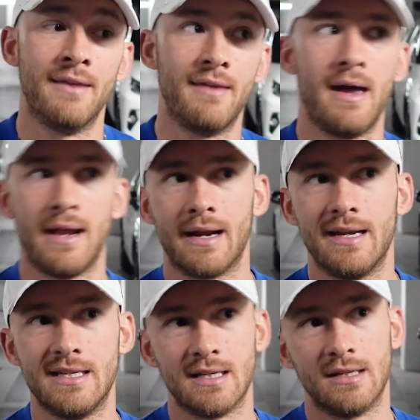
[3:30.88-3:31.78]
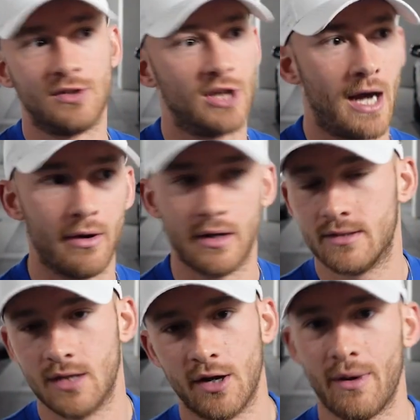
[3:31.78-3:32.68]
Then I need to shower,
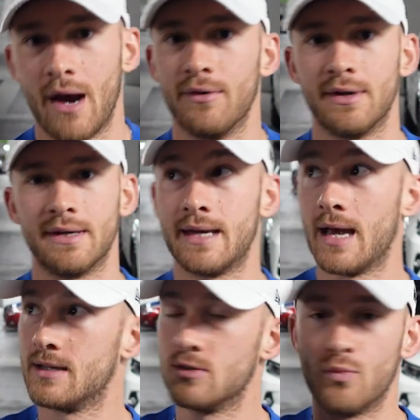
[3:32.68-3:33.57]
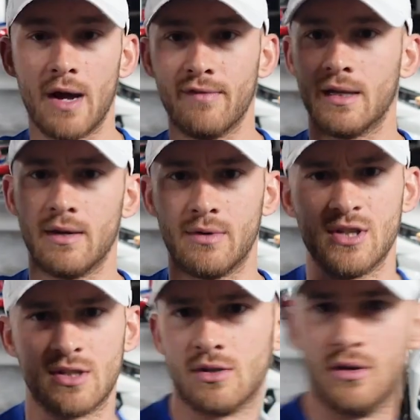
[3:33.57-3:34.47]
turn around and get to Waverley, which
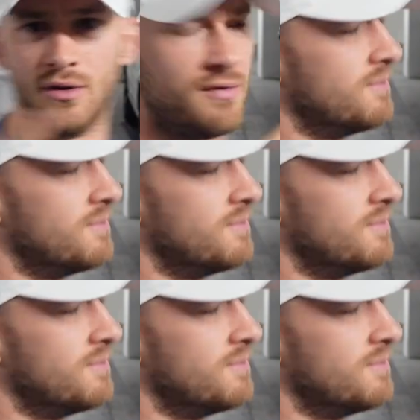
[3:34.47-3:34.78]
is sort of